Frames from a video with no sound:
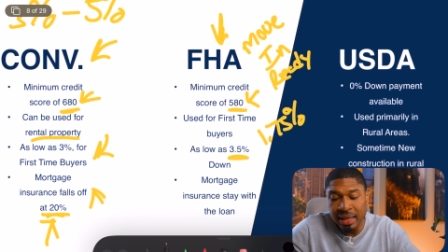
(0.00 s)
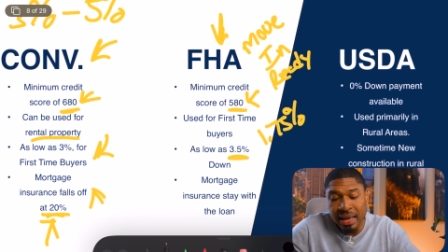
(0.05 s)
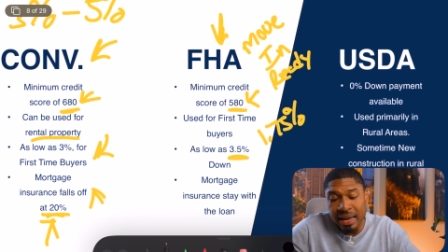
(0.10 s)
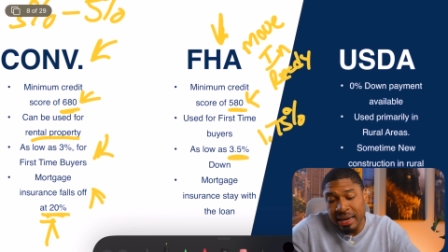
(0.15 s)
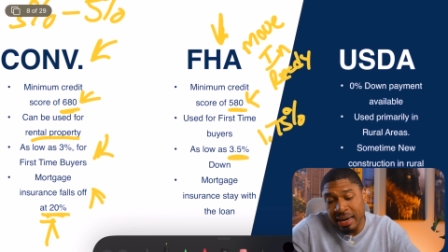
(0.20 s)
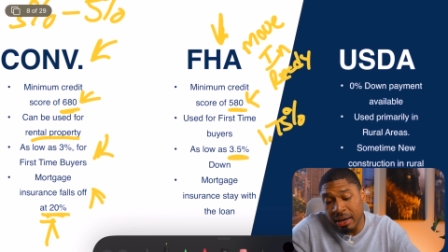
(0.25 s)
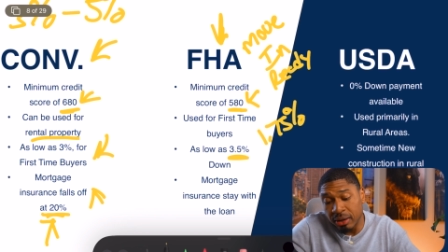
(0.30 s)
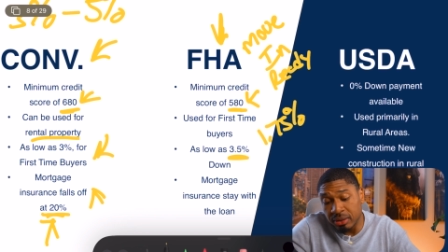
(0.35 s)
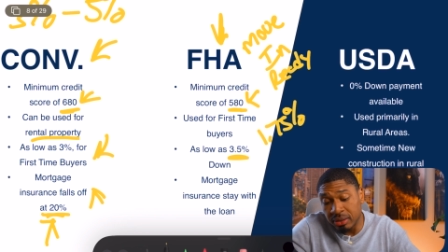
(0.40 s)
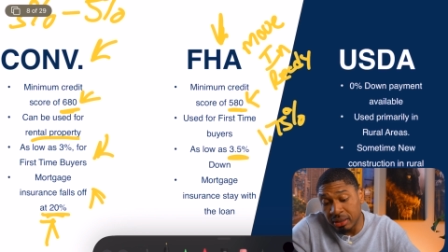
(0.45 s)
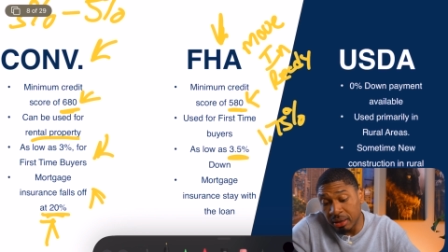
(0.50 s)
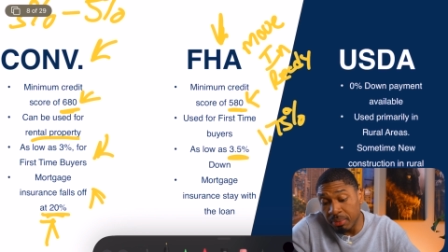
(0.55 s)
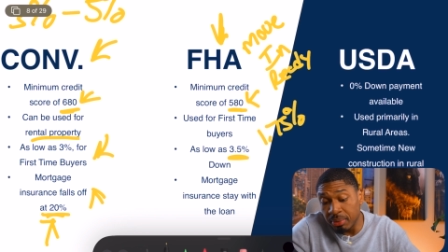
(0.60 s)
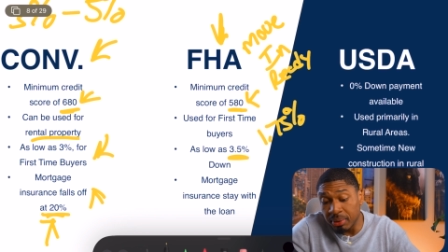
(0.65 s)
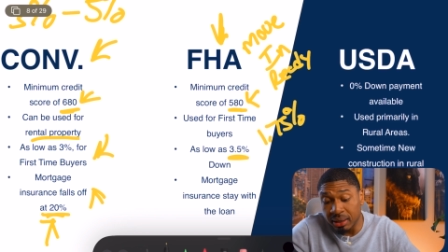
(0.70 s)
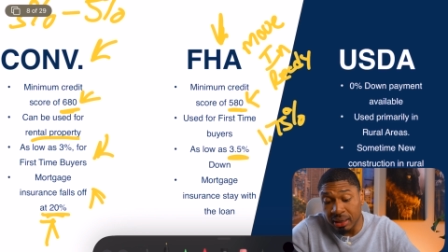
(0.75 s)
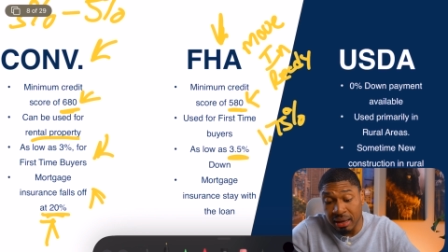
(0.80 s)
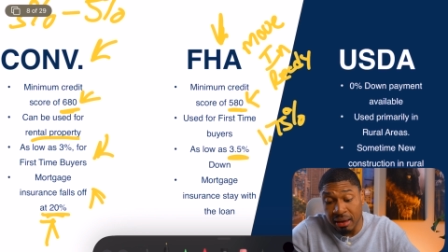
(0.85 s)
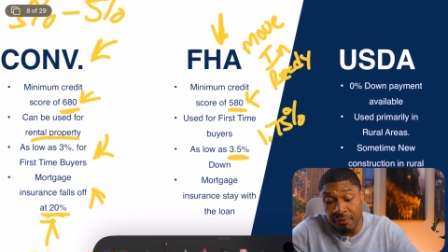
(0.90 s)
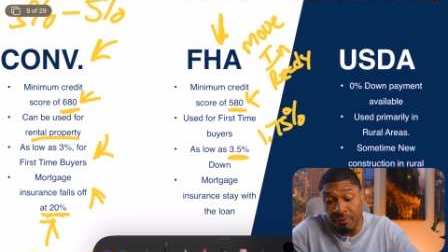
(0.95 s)
Now,
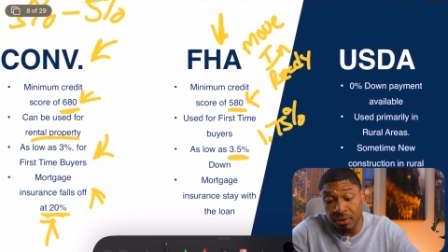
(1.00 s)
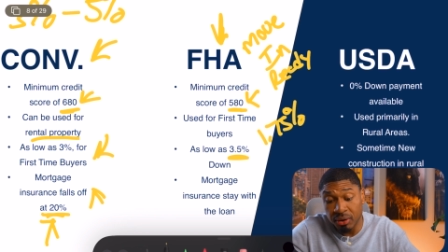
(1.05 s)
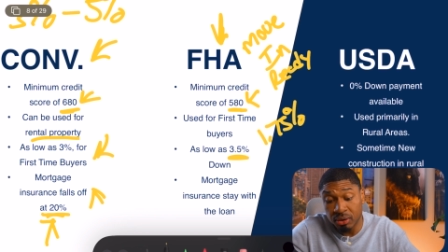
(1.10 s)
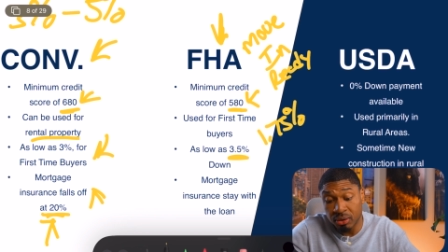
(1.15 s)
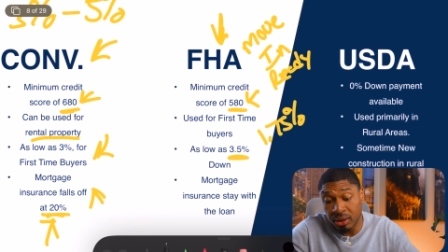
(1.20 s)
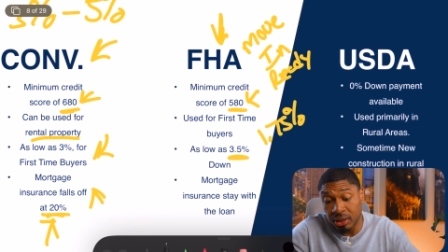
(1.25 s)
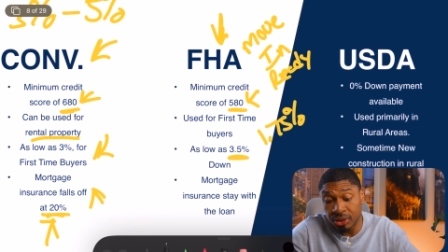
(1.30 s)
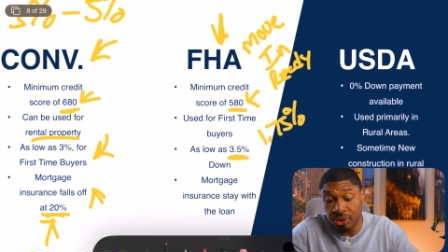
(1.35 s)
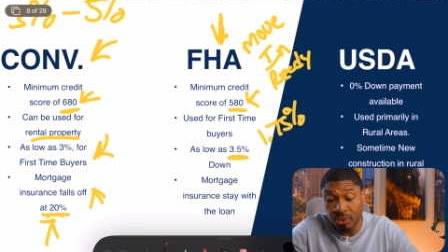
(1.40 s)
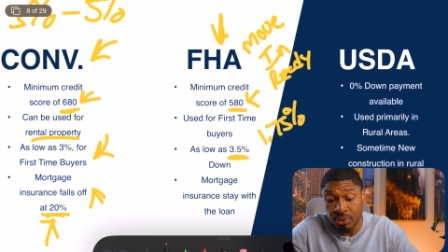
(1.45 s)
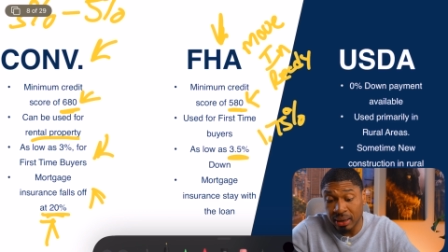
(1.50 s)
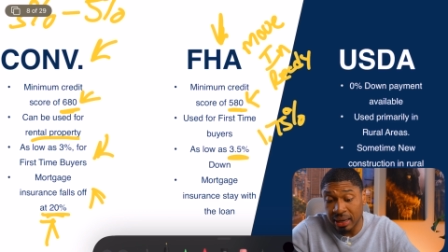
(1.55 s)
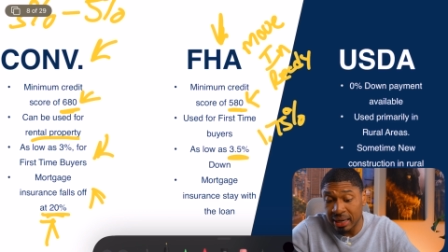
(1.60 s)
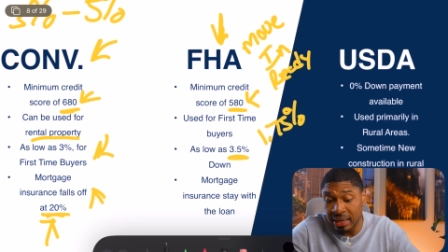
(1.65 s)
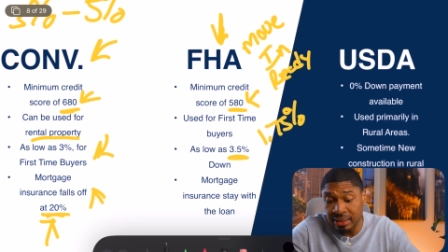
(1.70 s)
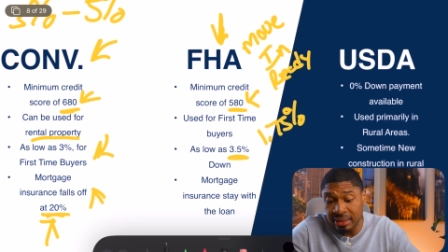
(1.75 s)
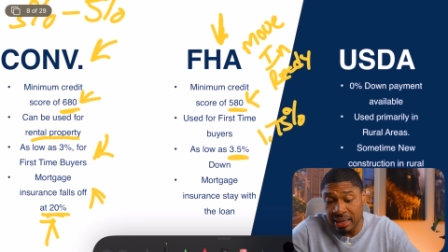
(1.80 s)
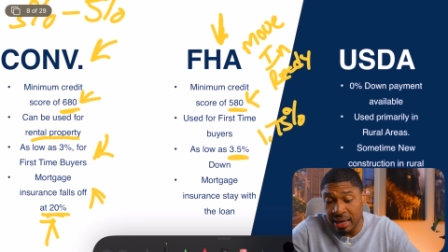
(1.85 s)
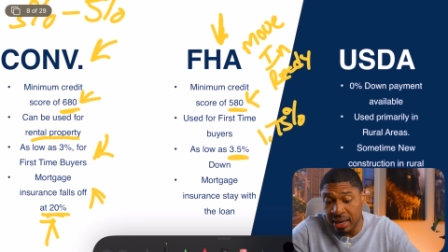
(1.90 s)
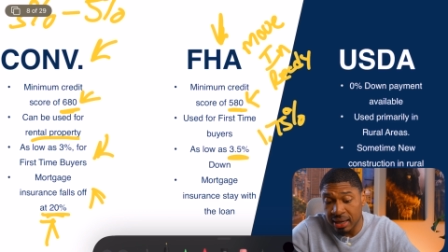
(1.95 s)
typically, if your credit score
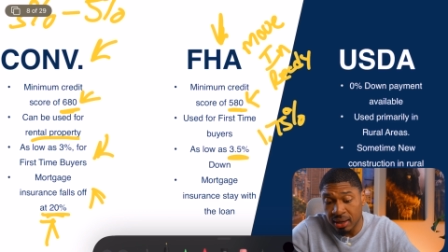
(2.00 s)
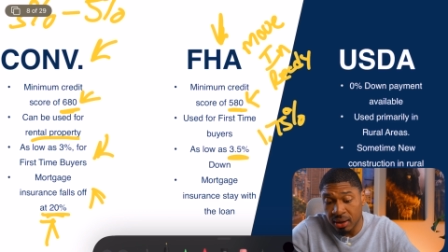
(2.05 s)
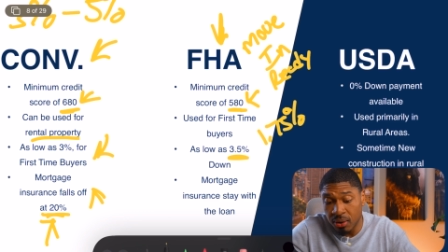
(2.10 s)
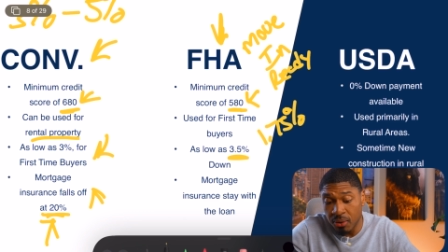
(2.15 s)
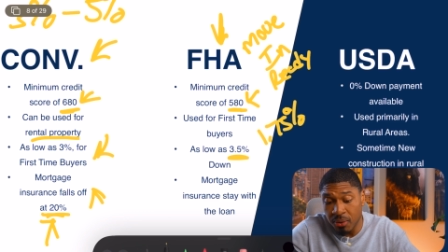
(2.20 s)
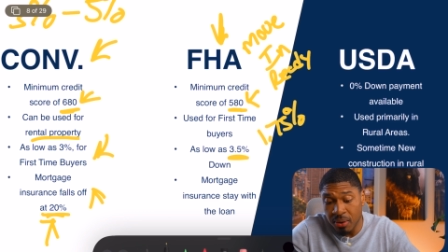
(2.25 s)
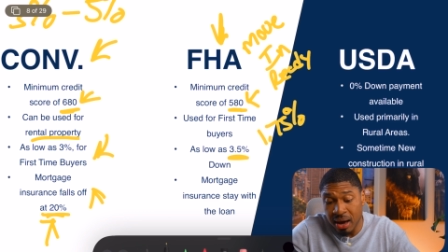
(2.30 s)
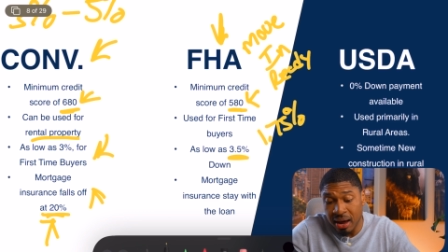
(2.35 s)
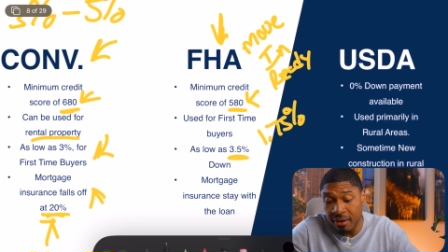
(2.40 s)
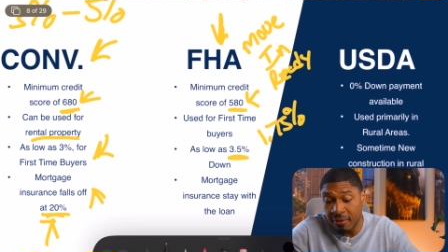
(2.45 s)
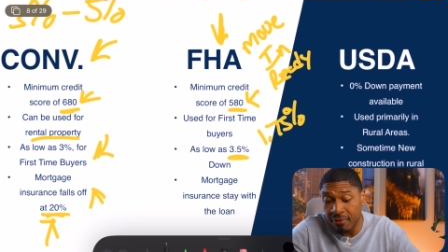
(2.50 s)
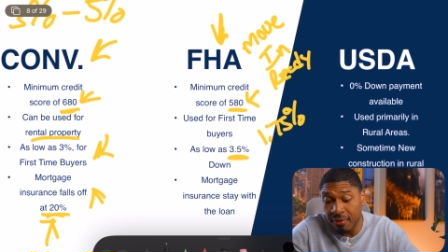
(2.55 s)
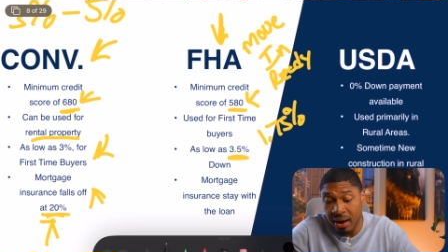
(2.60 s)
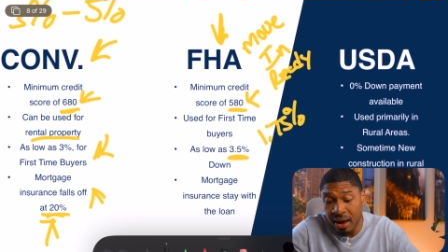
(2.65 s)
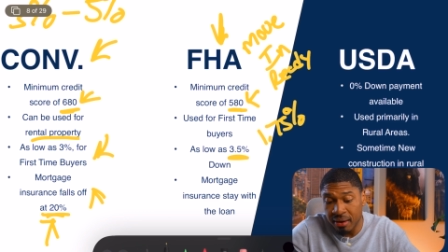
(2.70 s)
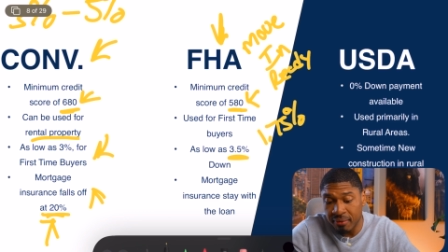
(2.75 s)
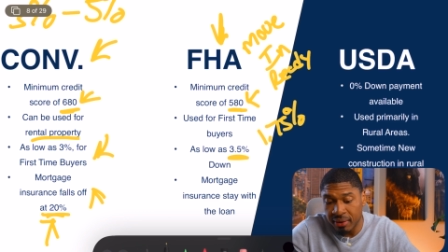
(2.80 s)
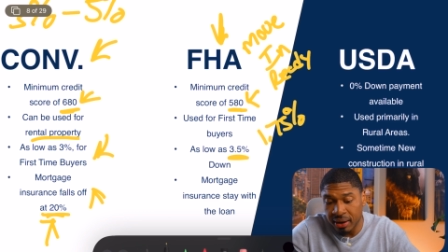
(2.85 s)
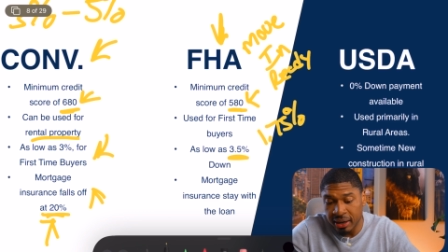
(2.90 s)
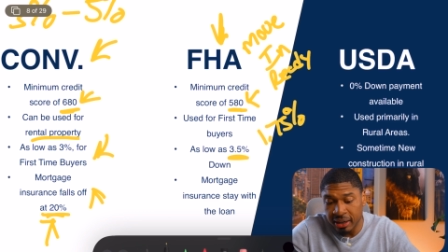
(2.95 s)
is that low at a
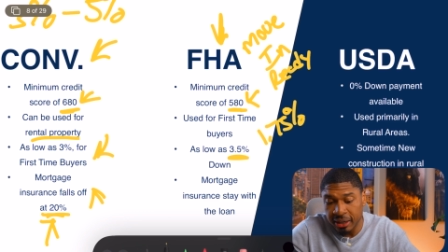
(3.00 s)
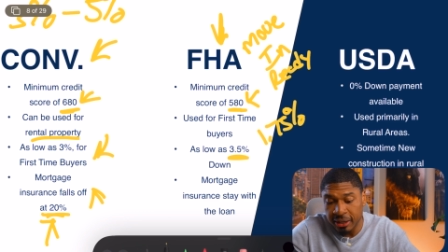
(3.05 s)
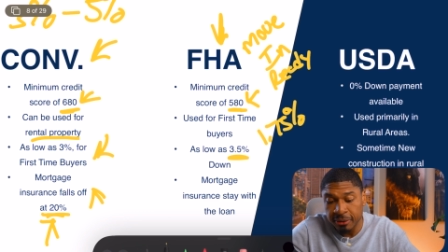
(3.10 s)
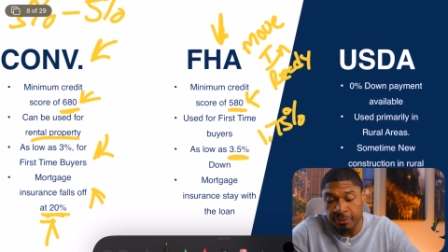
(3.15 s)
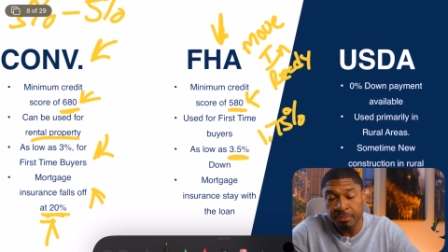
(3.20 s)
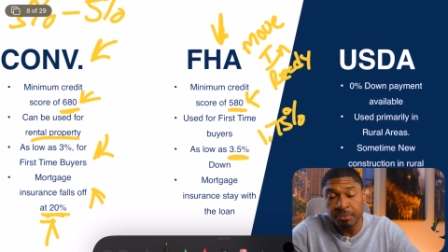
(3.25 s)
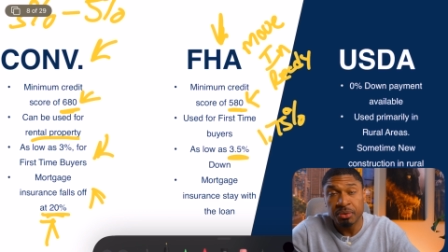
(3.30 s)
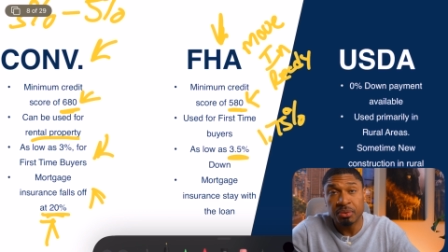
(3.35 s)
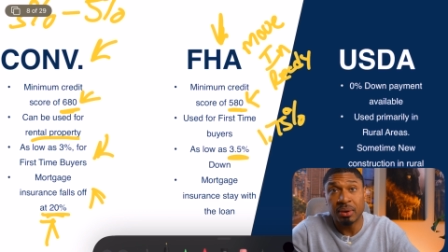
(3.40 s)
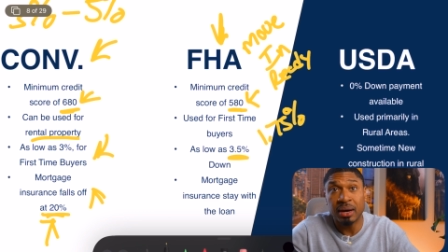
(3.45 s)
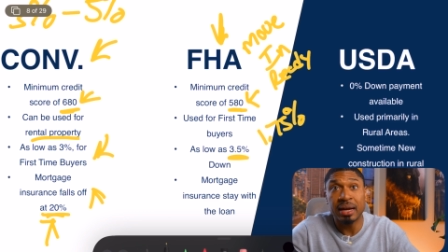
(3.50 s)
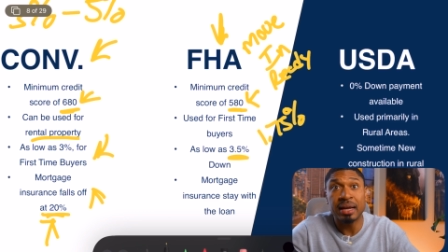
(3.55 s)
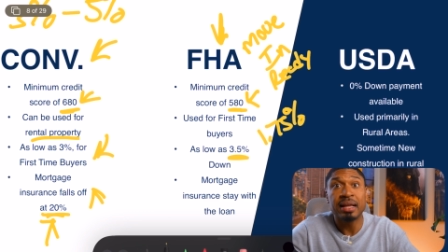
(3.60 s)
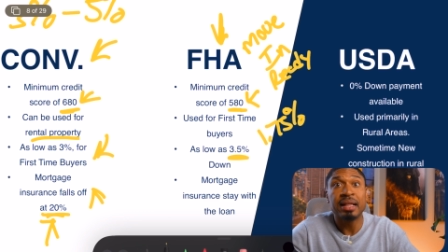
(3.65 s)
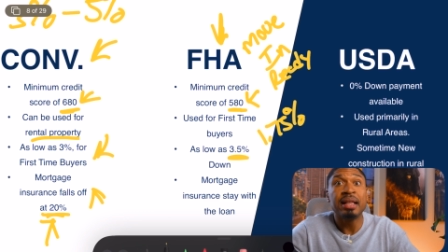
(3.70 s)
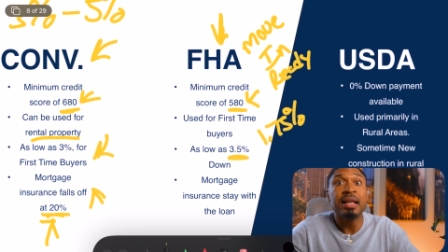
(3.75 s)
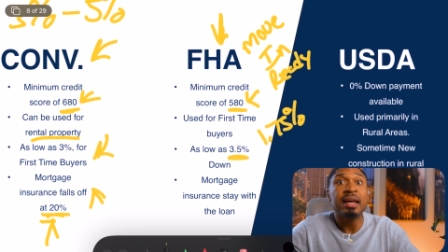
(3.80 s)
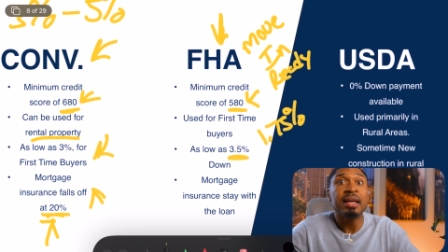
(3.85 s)
580, right,